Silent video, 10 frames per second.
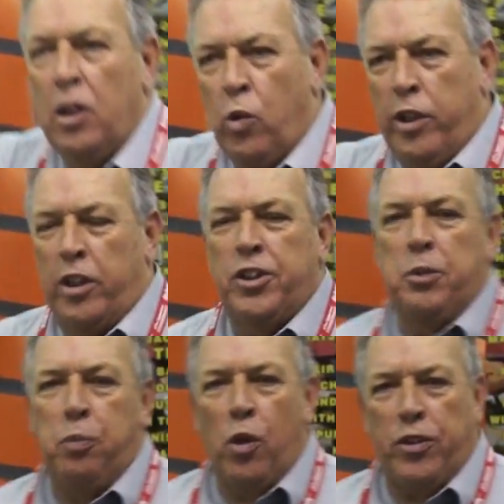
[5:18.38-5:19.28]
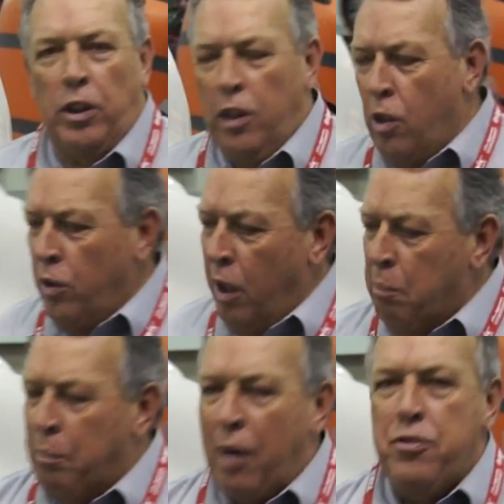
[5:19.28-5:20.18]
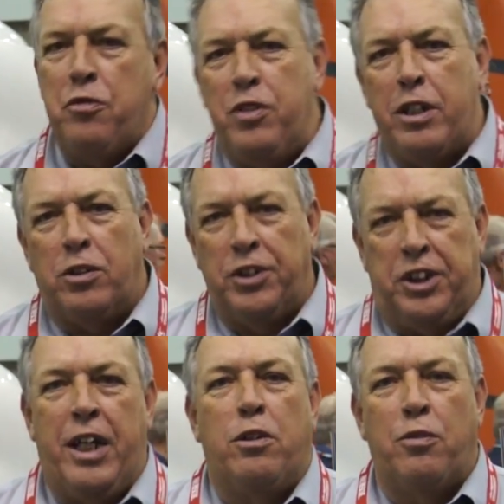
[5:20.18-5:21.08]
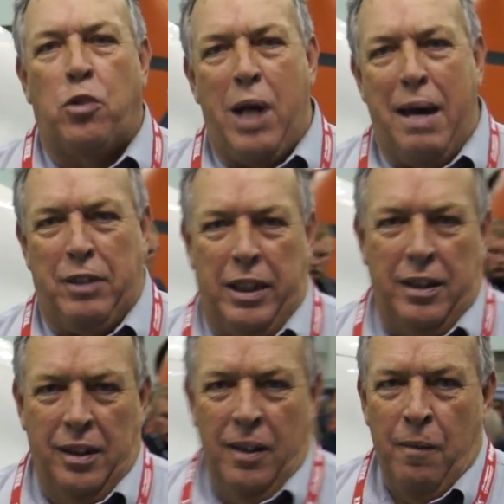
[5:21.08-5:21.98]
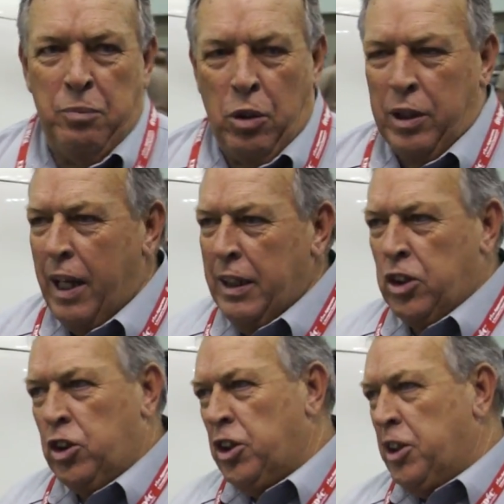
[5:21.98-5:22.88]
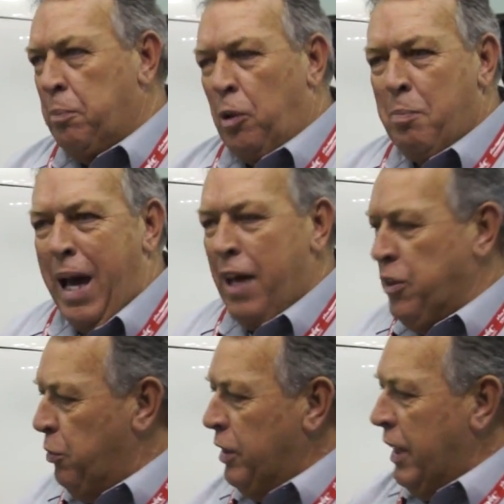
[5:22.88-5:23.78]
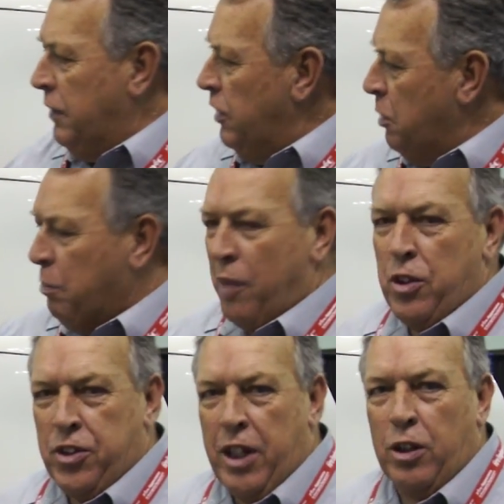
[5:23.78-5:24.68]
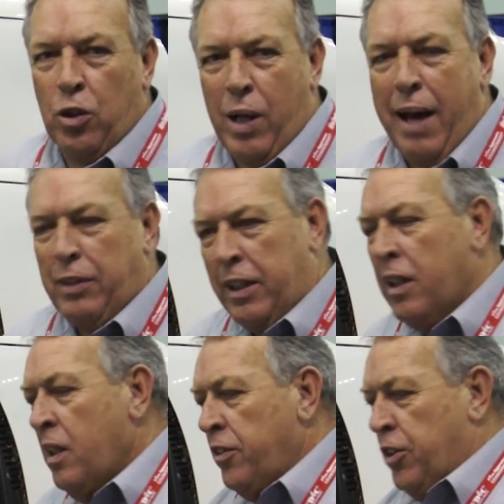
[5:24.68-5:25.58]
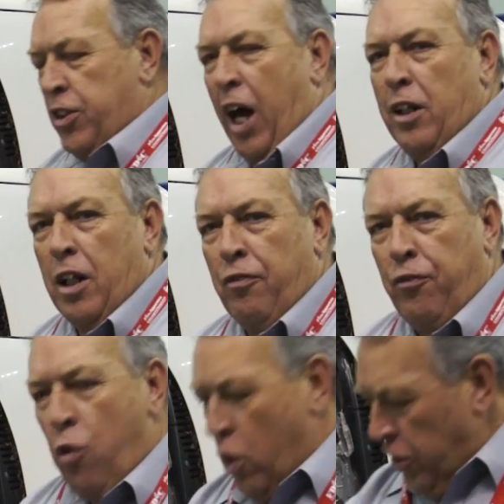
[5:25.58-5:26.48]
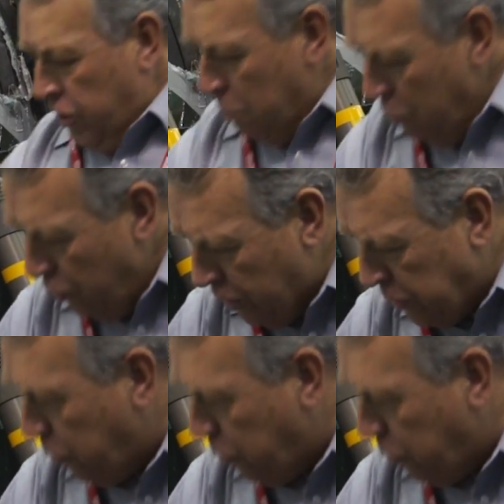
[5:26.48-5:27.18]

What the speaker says: where you're going to support the load above the vehicle's center of gravity. Okay, it's just simple math. If we get this above the center of gravity, there's not enough force to move this